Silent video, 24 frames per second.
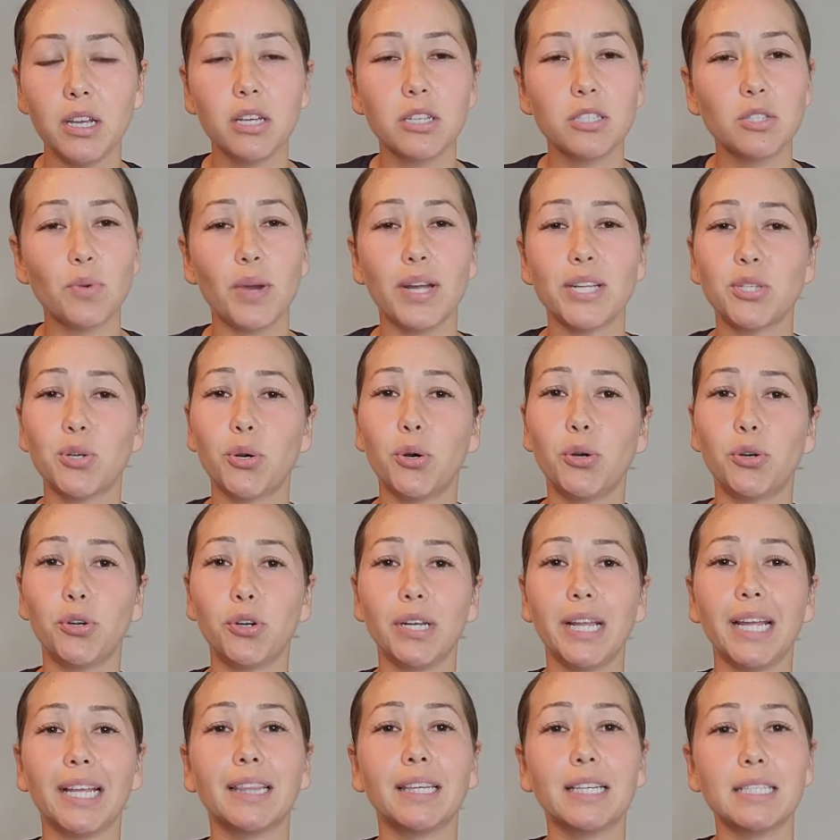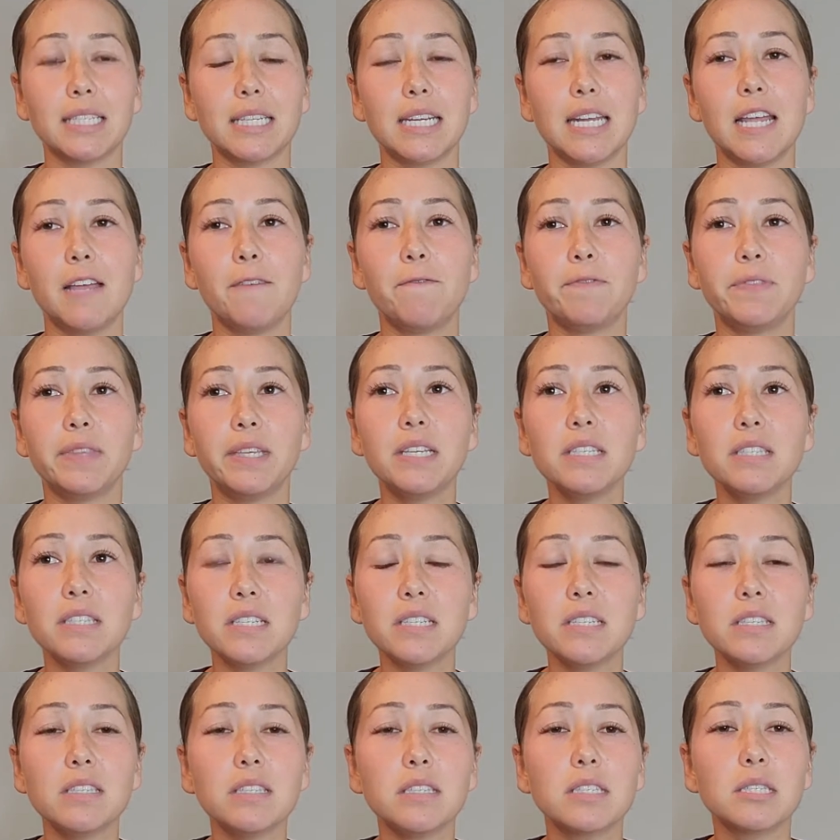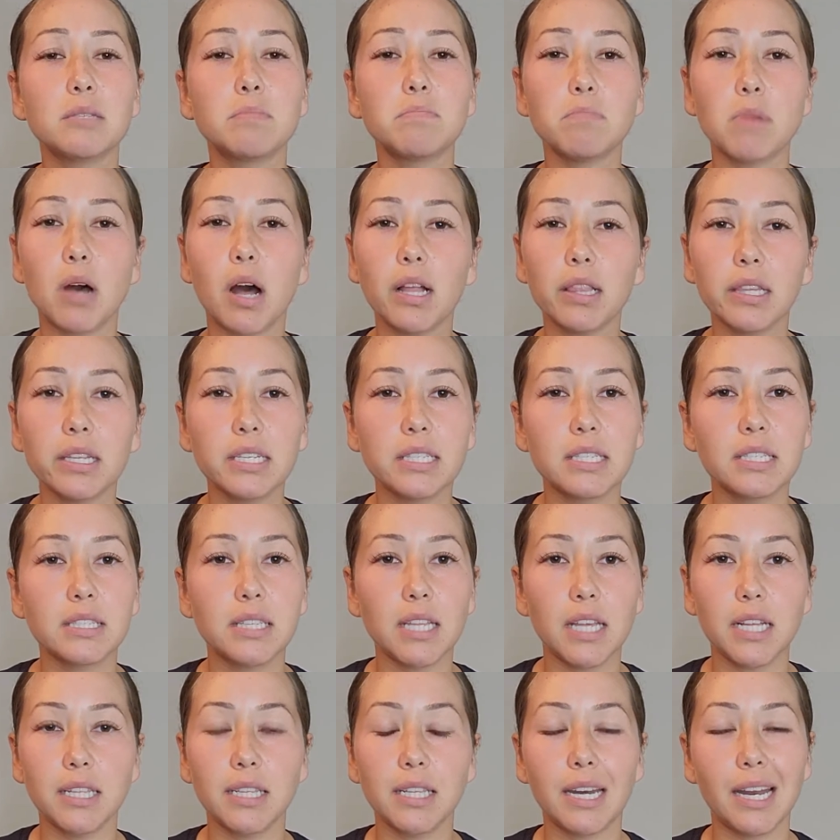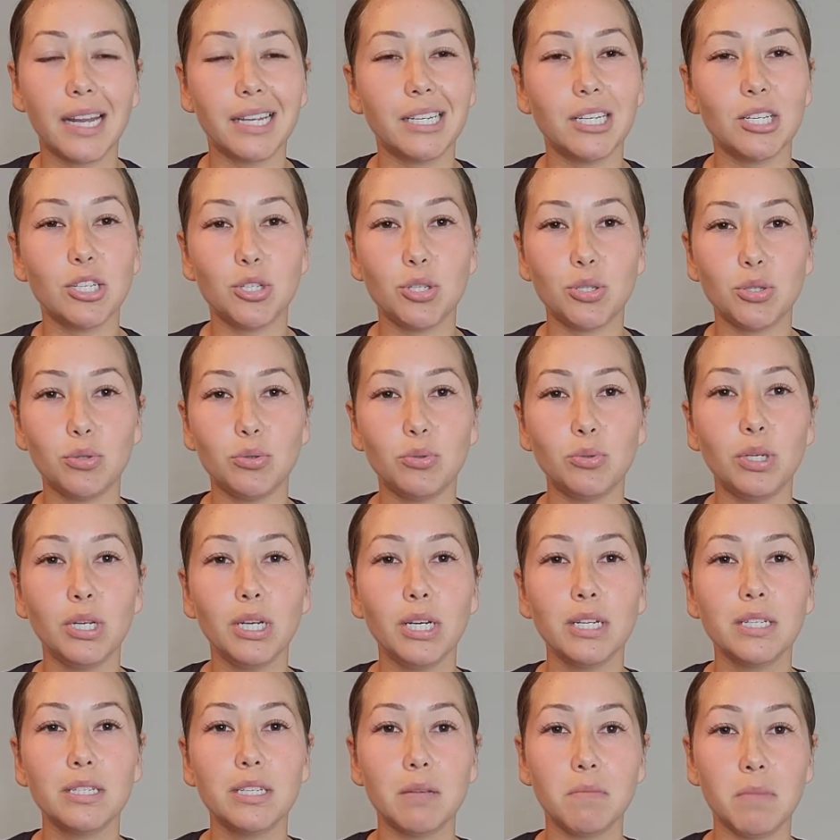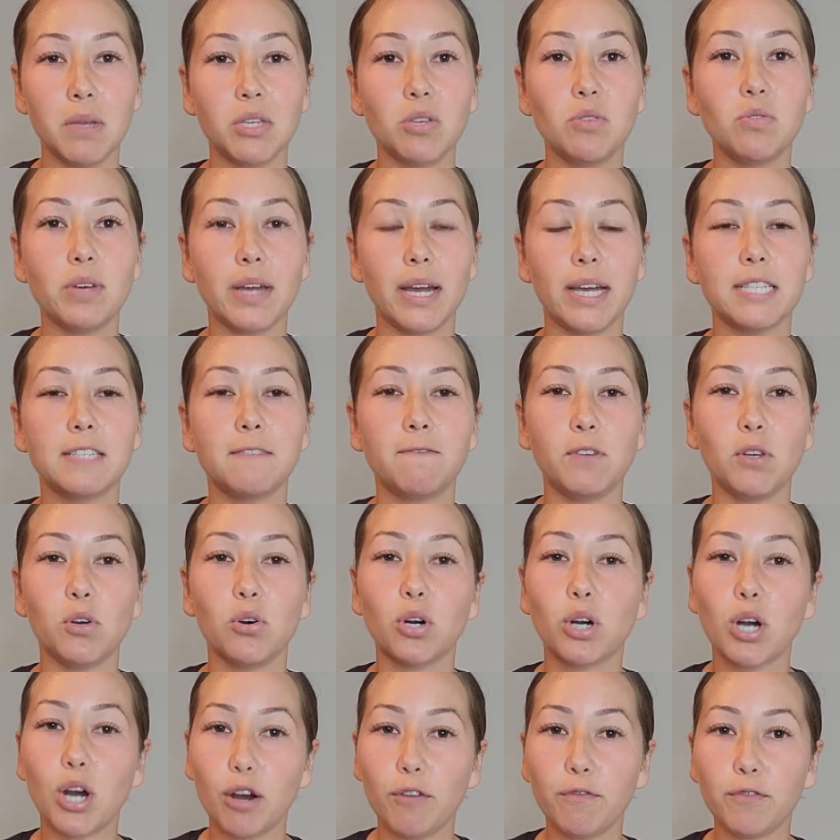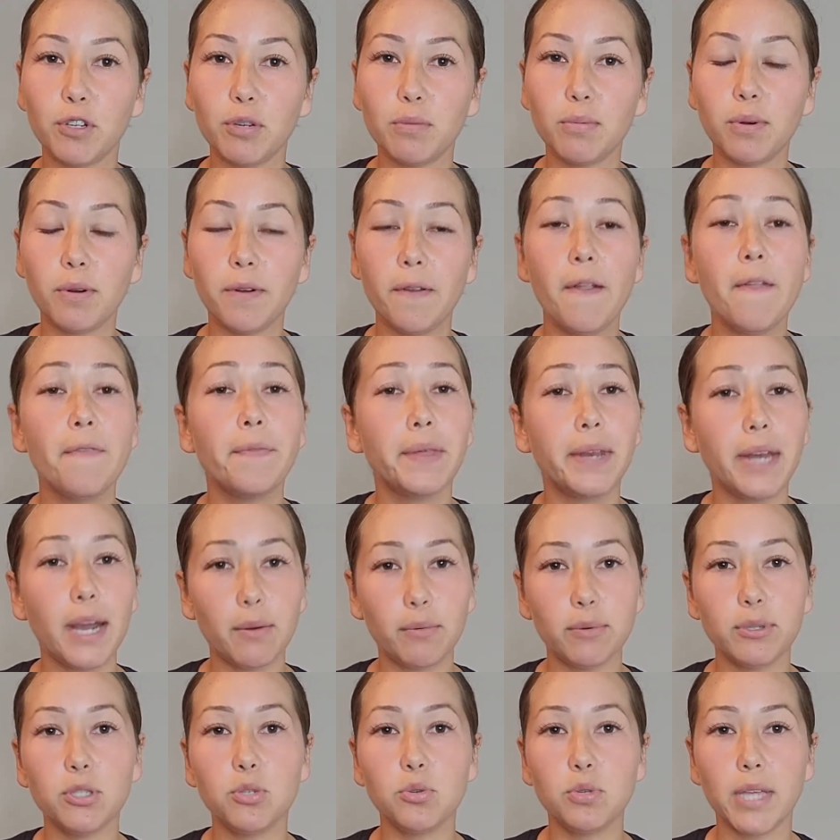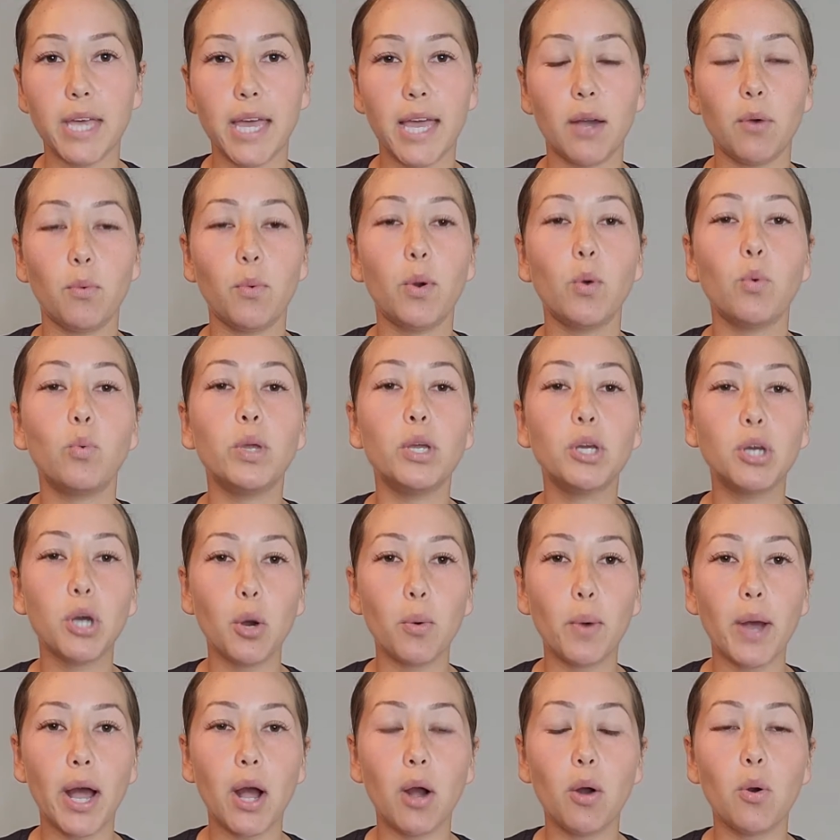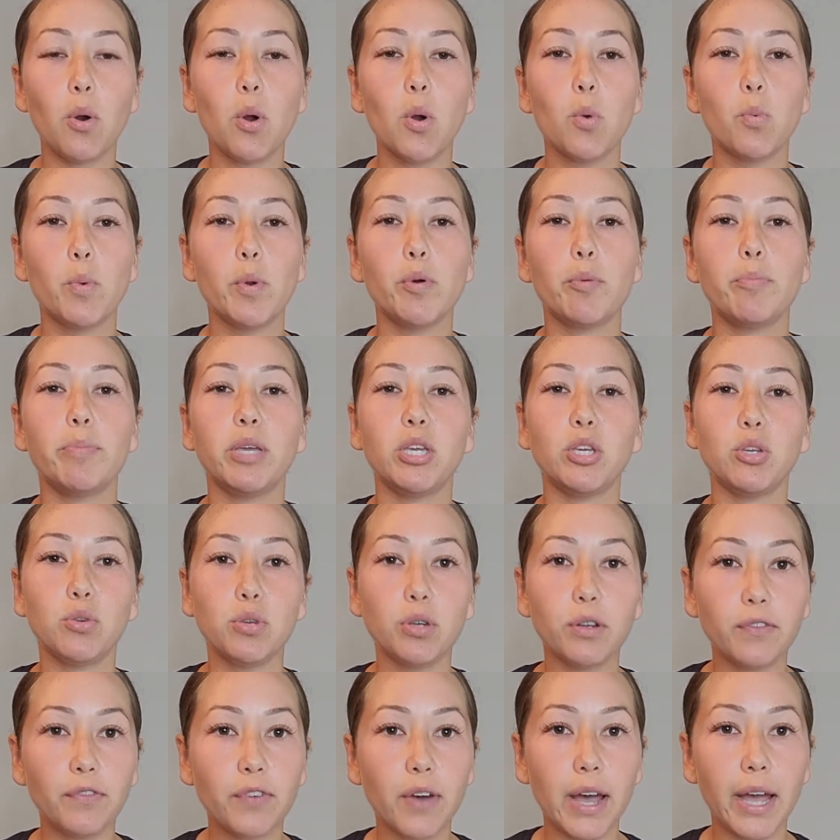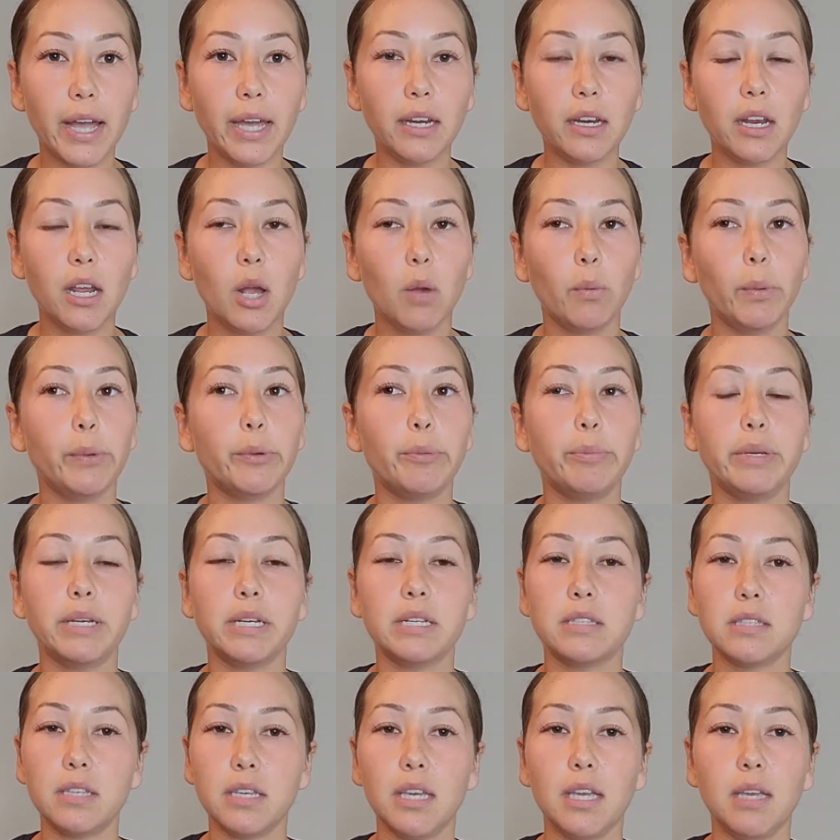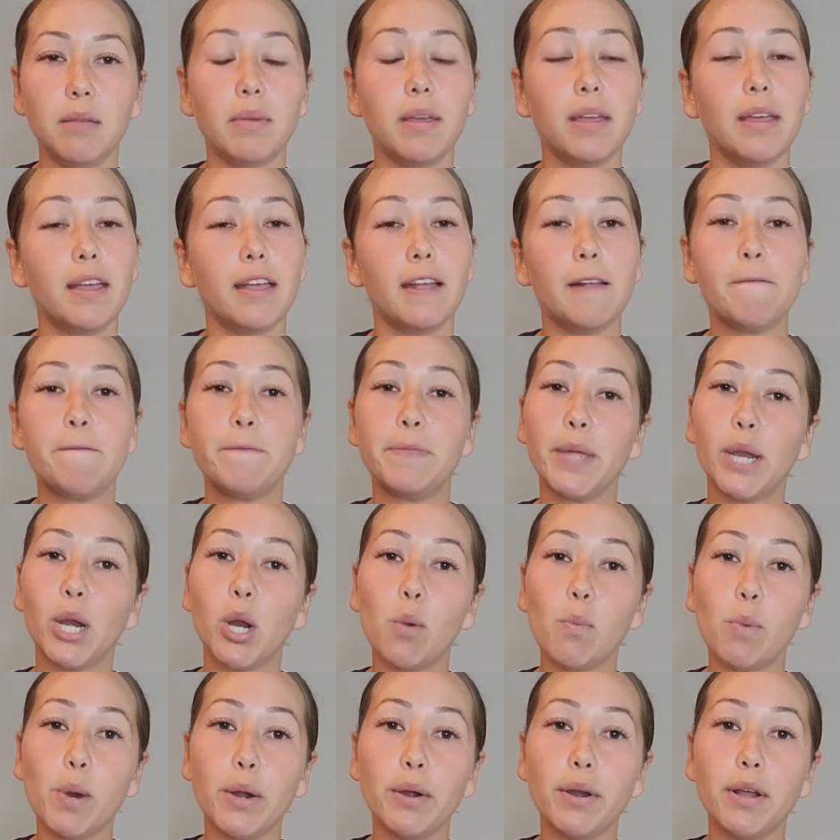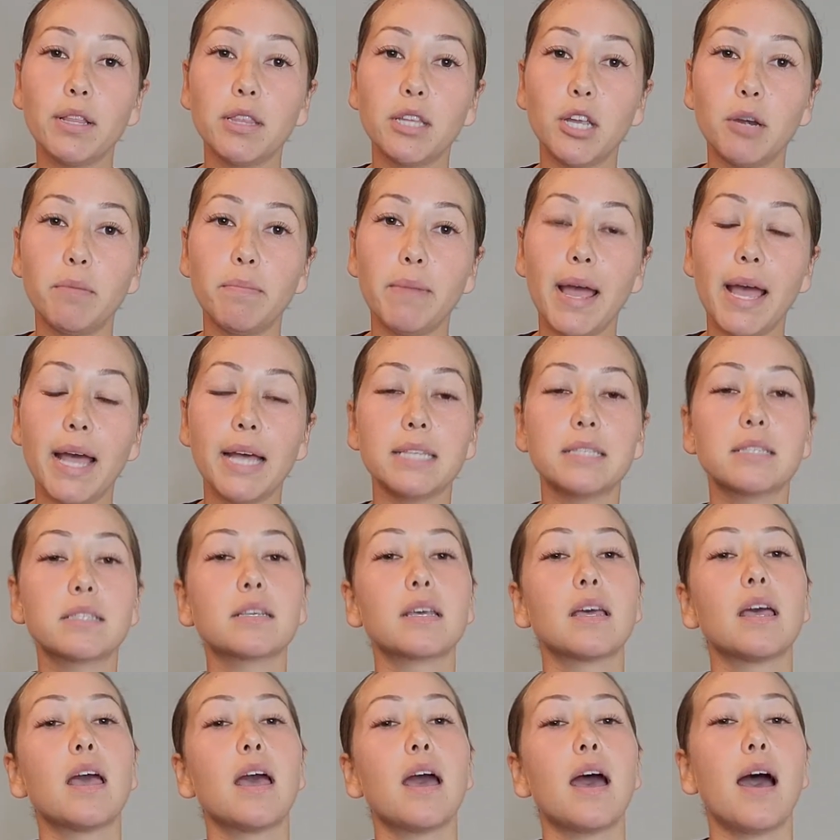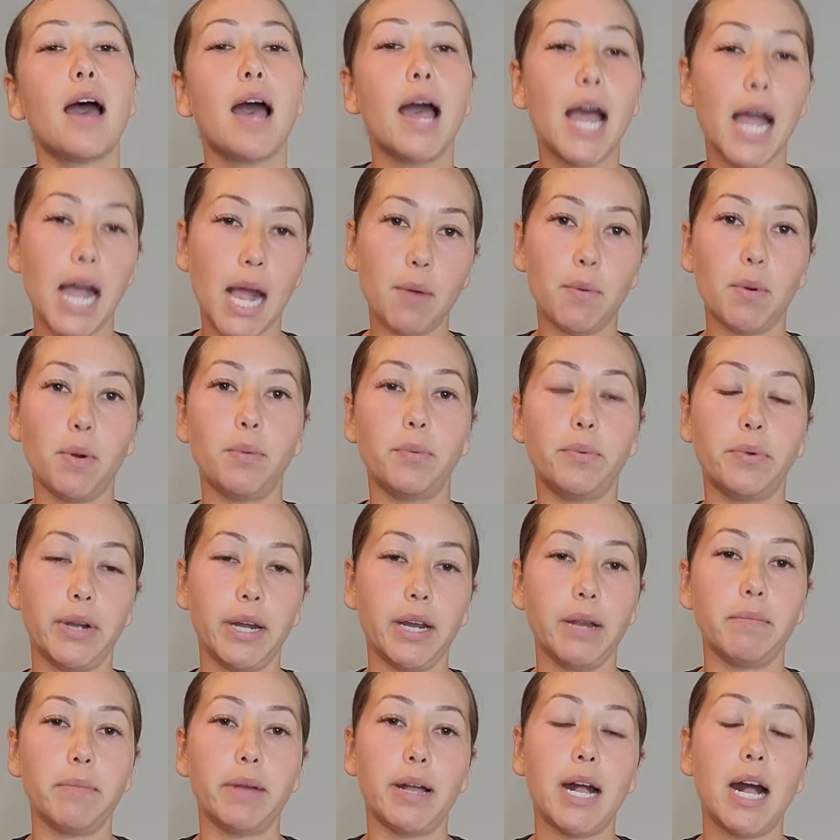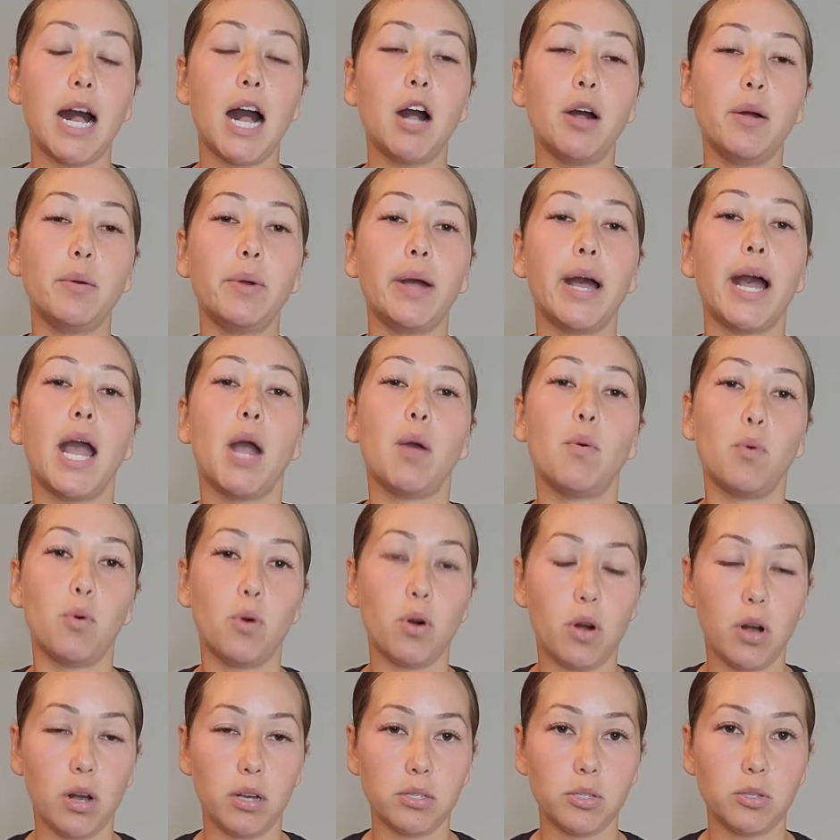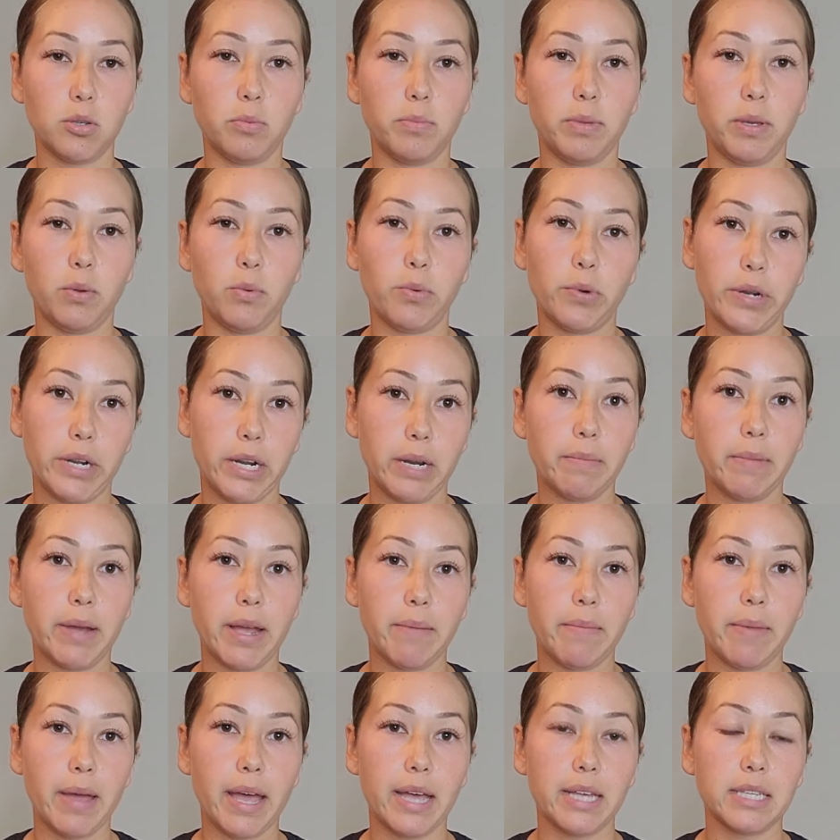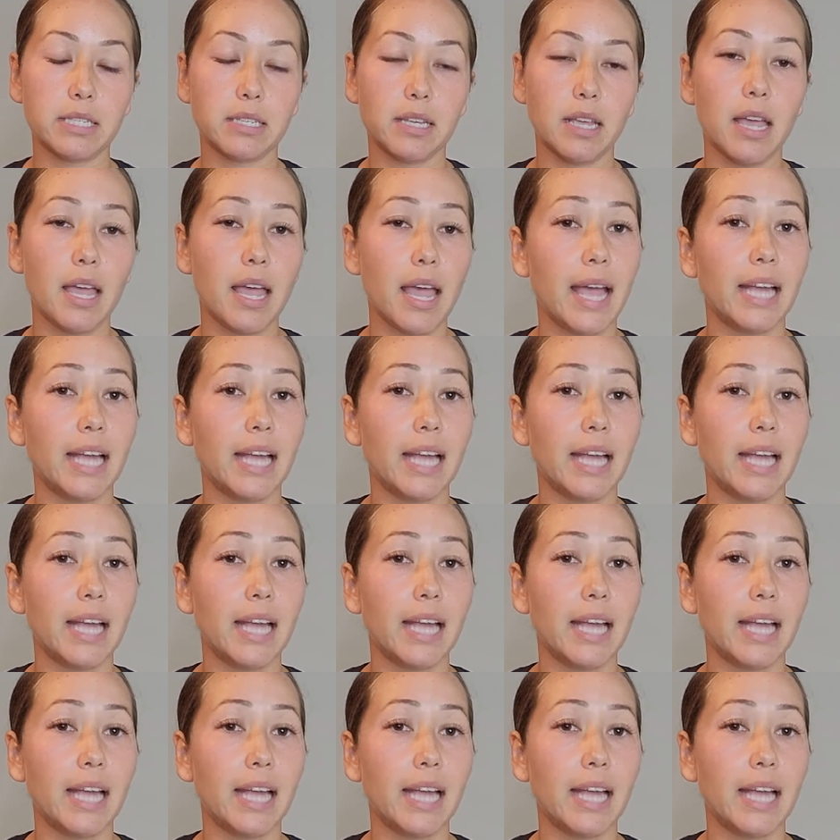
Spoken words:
So I told her, like, listen, if this is the smallest thing that I can do to make you guys feel comfortable, then I will do that. When we go out, we will be unified. We will be a team. If they're wearing their mask, I will also be wearing my mask.